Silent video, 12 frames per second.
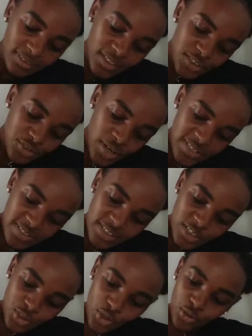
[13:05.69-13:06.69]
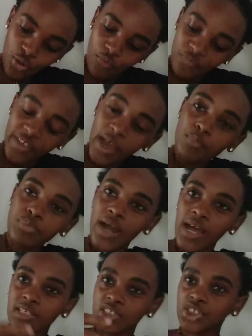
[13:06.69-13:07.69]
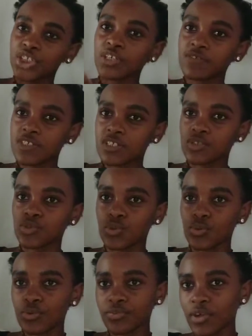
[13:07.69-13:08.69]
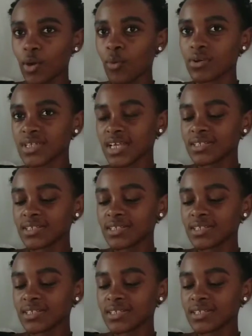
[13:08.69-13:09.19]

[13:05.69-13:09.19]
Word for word: the translation of their brand shifts to the water.